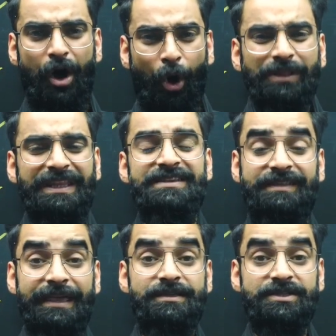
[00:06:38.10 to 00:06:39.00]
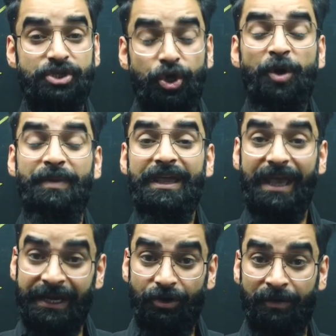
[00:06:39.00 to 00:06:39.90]
All these things should be
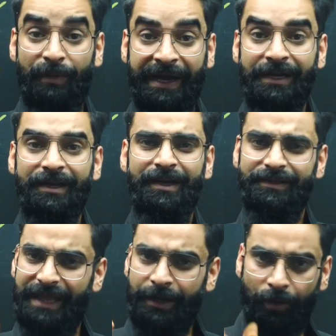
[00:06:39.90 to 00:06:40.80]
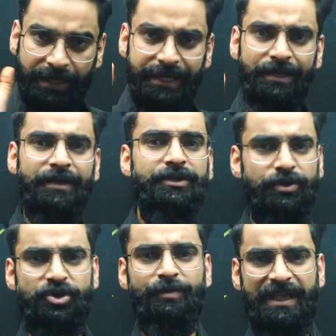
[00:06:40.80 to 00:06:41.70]
in your mind. Then only
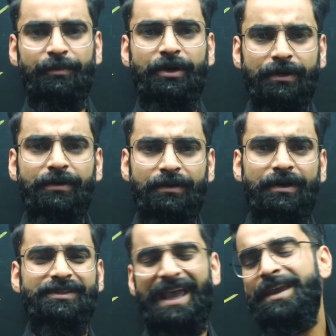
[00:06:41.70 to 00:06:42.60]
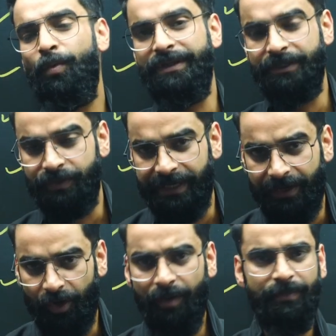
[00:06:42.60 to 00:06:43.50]
you should be able to think whether to take
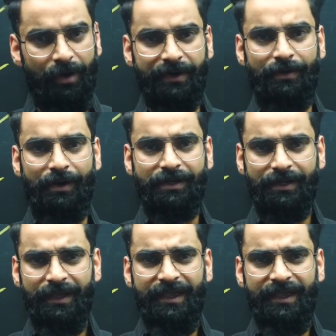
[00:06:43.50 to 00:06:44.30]
a drop or not.